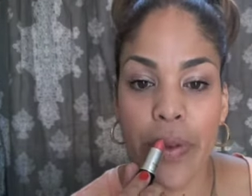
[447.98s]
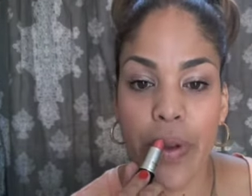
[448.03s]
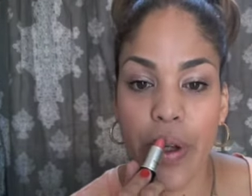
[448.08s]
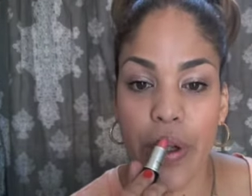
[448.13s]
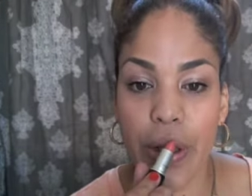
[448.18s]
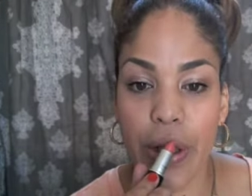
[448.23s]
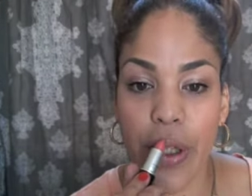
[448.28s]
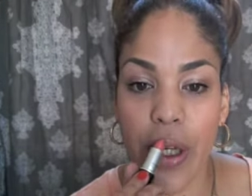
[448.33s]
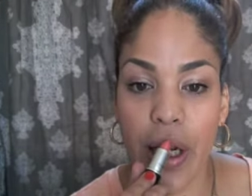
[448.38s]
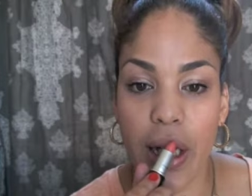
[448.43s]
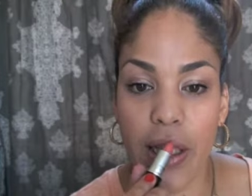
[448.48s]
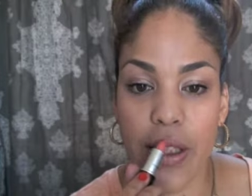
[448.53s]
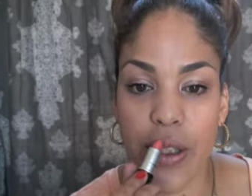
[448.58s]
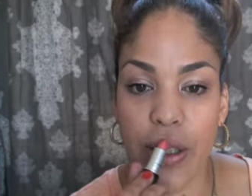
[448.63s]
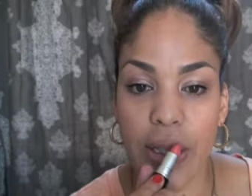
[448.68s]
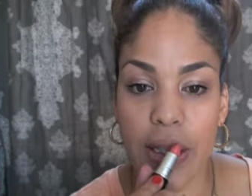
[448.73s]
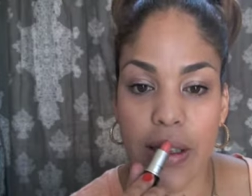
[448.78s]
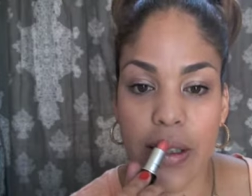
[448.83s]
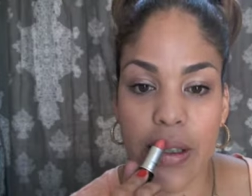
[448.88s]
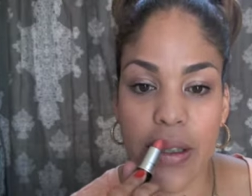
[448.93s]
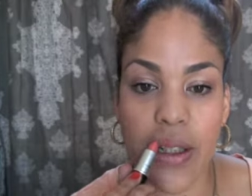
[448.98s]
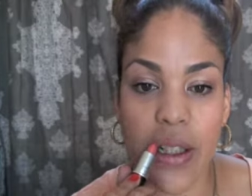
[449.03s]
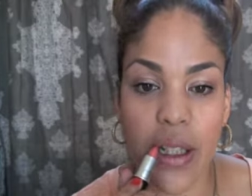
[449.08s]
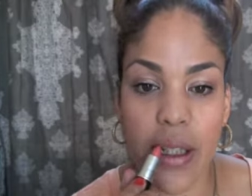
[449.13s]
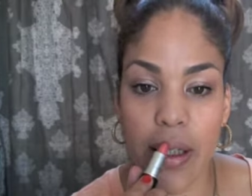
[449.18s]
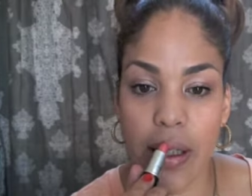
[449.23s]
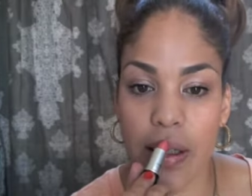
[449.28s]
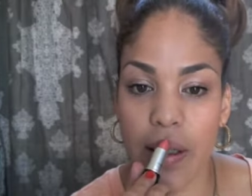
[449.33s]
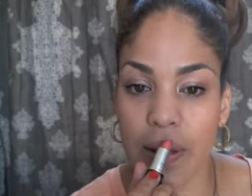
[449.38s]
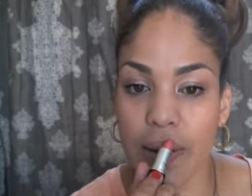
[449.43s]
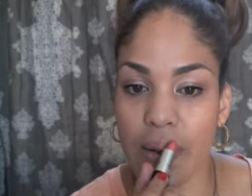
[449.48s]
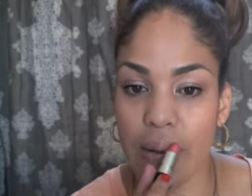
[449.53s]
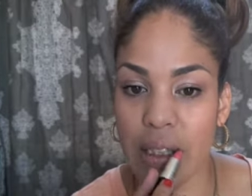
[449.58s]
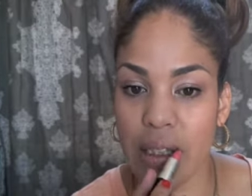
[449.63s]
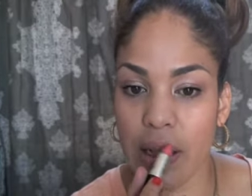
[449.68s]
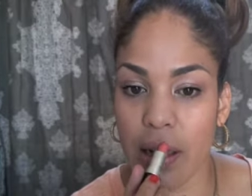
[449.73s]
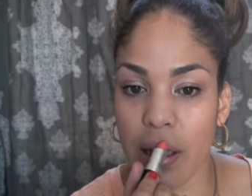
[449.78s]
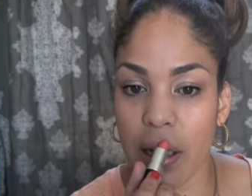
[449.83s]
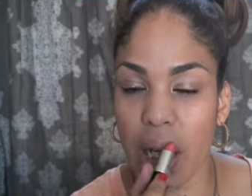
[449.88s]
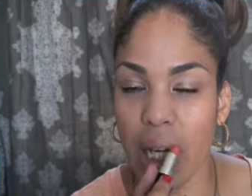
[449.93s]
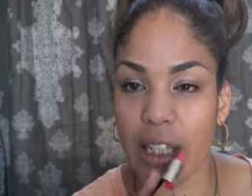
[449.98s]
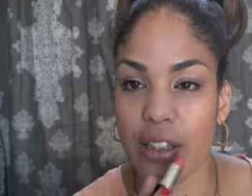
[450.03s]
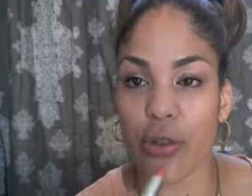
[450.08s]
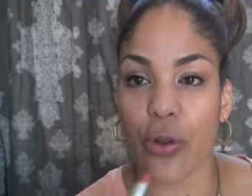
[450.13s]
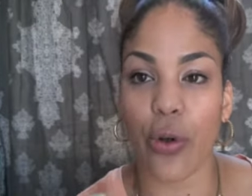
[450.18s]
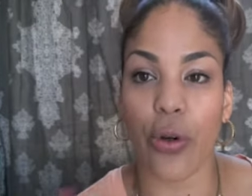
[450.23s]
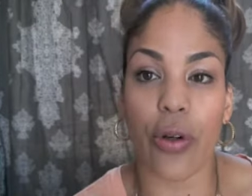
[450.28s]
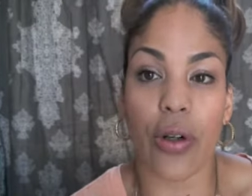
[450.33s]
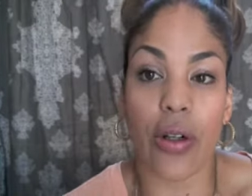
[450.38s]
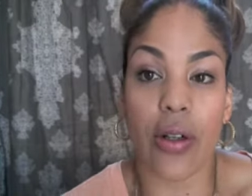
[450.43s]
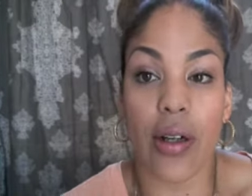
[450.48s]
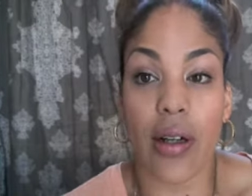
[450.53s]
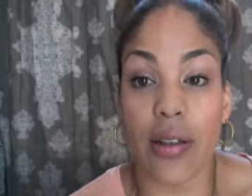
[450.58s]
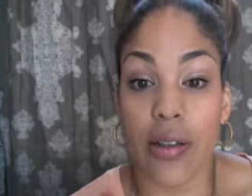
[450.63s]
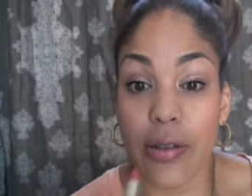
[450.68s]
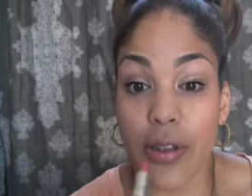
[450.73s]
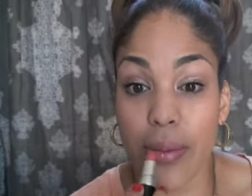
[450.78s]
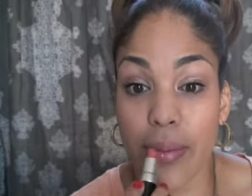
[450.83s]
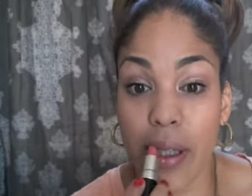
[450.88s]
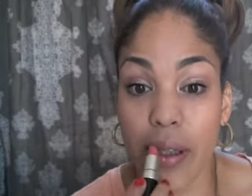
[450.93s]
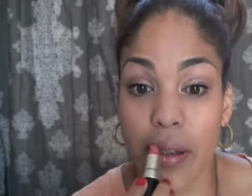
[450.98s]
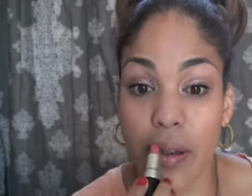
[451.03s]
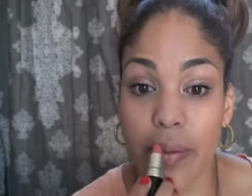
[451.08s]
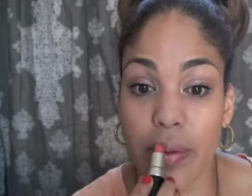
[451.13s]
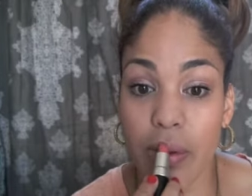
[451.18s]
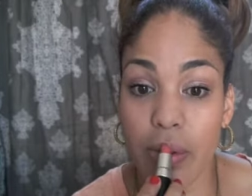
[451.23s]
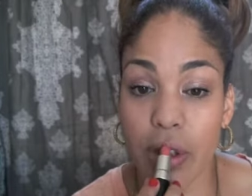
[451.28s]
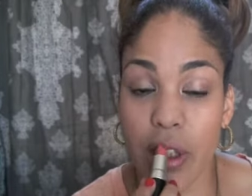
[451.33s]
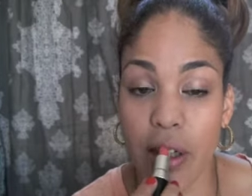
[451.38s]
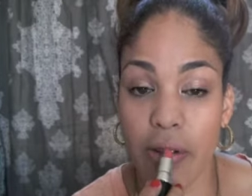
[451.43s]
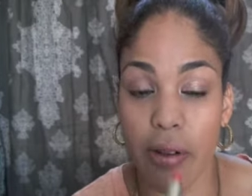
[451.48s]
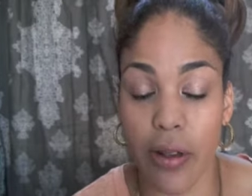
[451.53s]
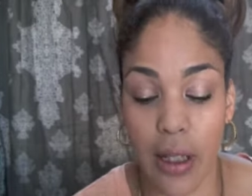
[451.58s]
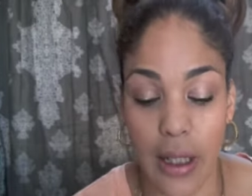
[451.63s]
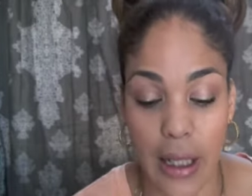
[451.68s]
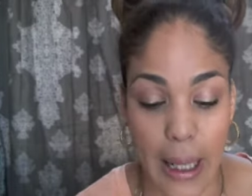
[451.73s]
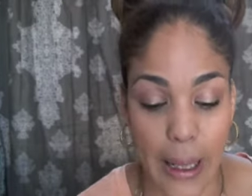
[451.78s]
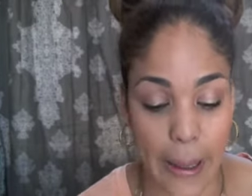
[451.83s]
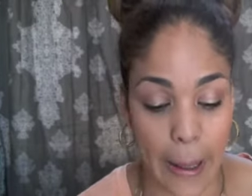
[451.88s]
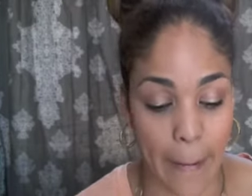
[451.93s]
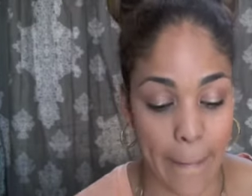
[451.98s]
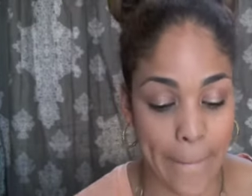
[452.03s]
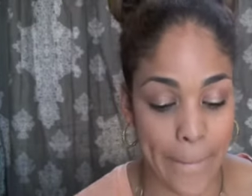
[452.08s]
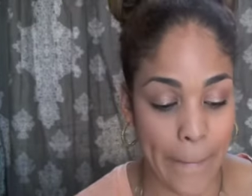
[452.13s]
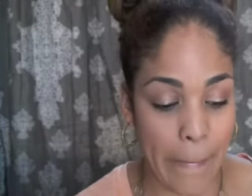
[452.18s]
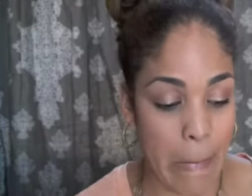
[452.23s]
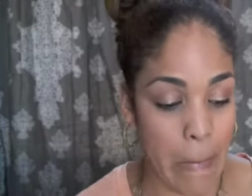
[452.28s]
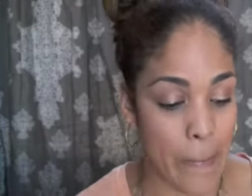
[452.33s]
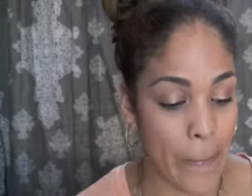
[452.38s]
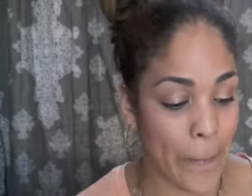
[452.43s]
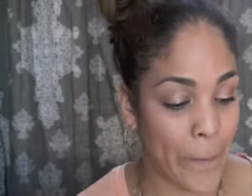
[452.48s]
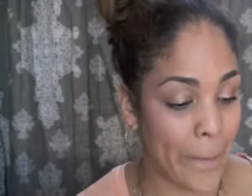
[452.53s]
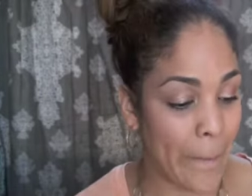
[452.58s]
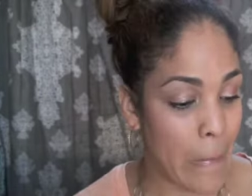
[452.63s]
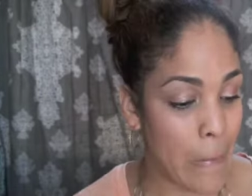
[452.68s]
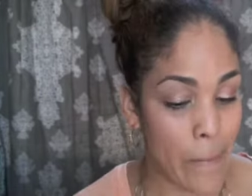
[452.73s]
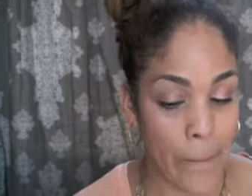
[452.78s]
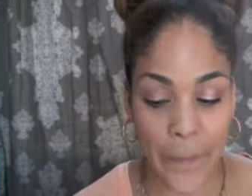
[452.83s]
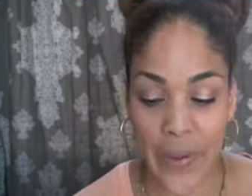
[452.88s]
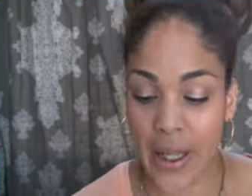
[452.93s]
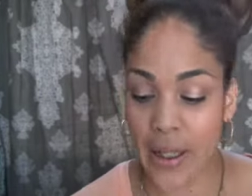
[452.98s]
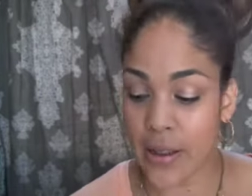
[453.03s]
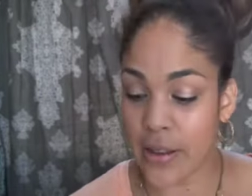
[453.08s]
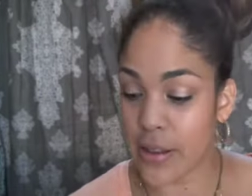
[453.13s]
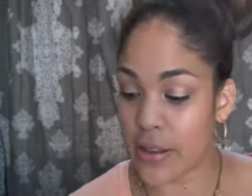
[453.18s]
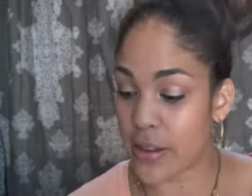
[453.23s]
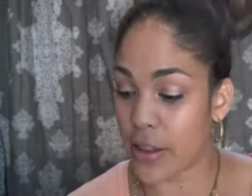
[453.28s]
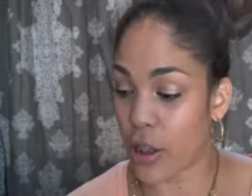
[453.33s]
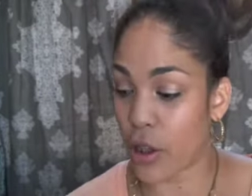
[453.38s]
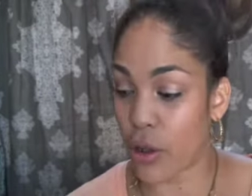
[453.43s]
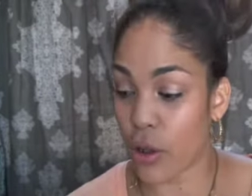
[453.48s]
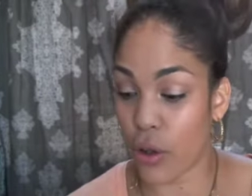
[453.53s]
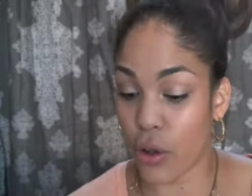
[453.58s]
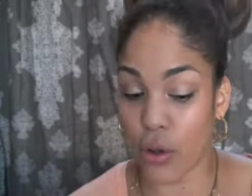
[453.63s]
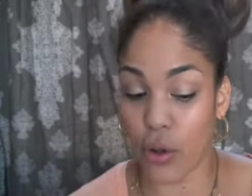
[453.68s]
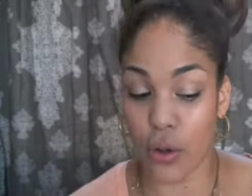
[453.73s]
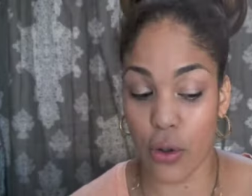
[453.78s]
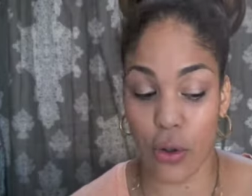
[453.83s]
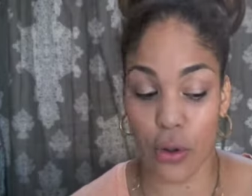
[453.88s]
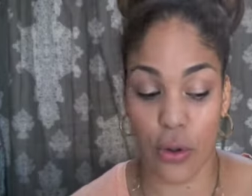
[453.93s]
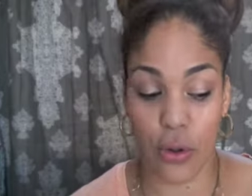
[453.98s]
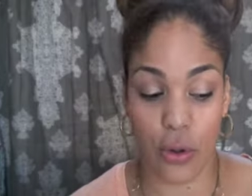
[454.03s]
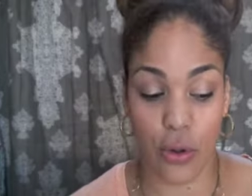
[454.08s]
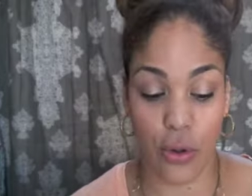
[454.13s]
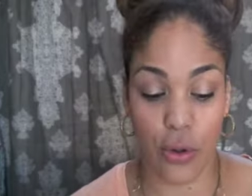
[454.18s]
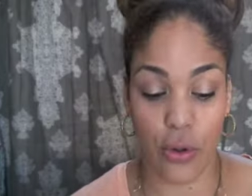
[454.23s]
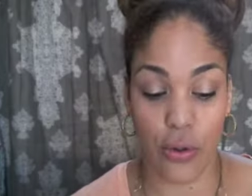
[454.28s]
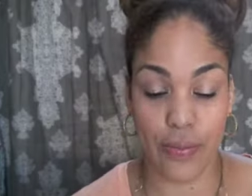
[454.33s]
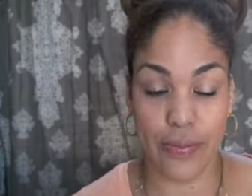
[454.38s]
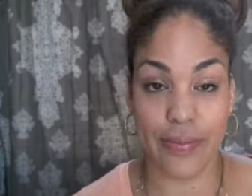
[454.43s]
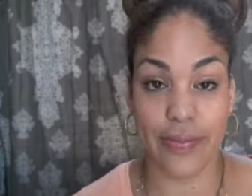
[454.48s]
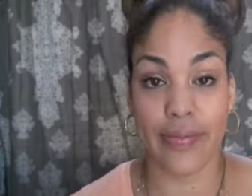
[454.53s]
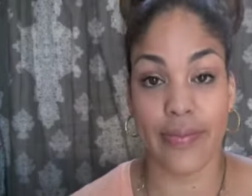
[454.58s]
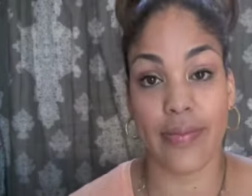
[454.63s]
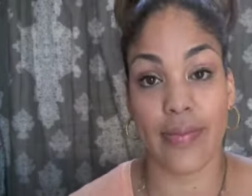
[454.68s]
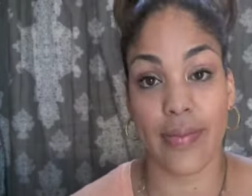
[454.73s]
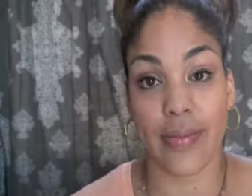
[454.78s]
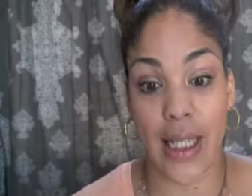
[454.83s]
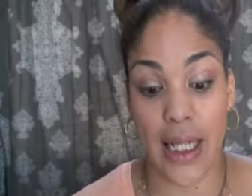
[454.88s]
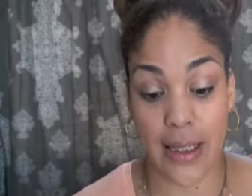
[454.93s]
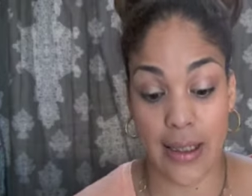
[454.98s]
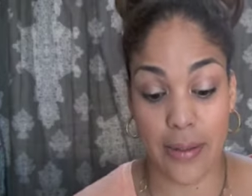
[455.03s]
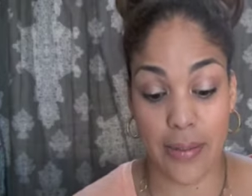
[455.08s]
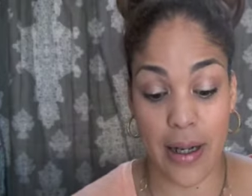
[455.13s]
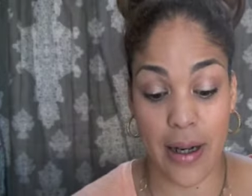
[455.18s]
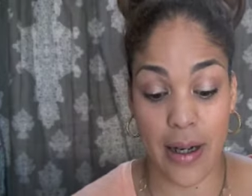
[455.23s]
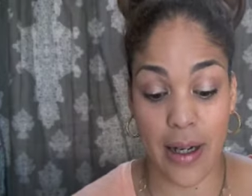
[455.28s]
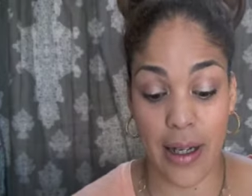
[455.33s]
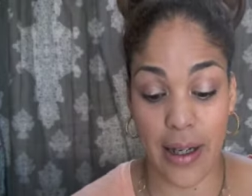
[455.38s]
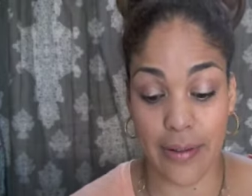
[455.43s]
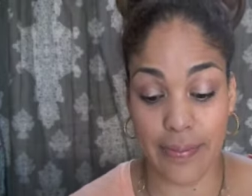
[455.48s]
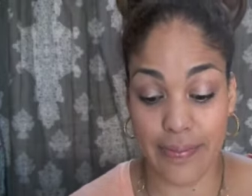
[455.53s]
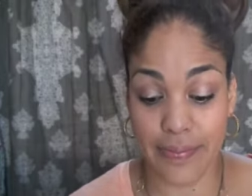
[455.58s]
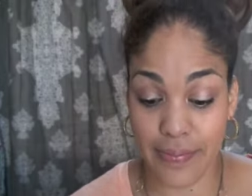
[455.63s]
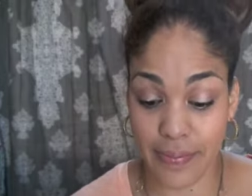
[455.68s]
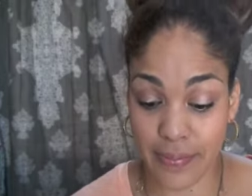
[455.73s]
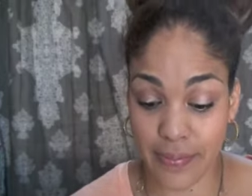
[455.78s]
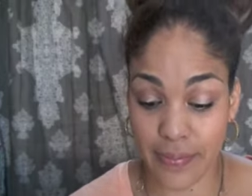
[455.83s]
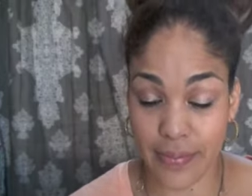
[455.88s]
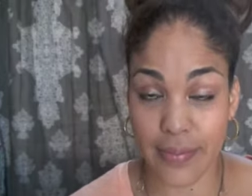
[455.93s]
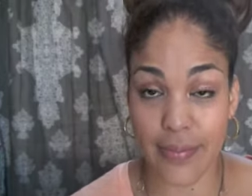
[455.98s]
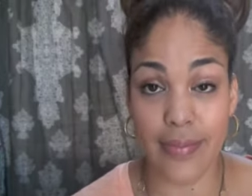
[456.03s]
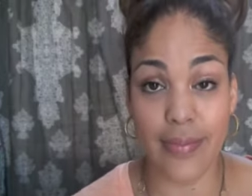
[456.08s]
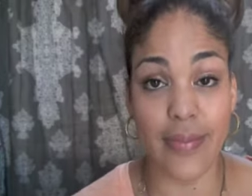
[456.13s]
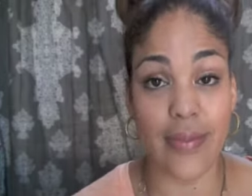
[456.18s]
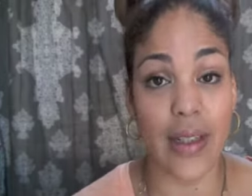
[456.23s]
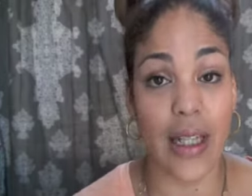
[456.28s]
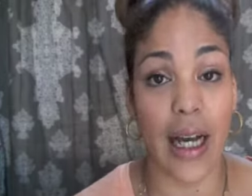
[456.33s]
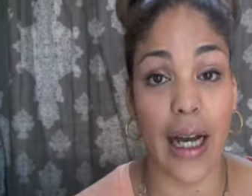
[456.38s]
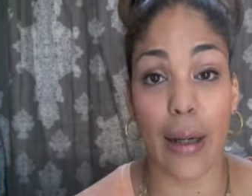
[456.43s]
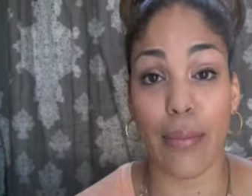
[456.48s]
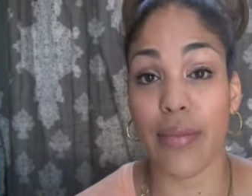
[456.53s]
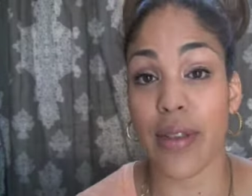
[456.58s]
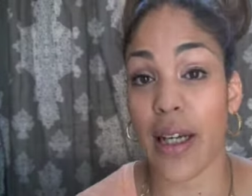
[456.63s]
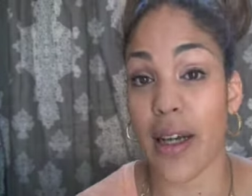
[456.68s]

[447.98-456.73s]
And as you can see, it gives a nice coral color to my lips, which I really like. So that's about it. I'm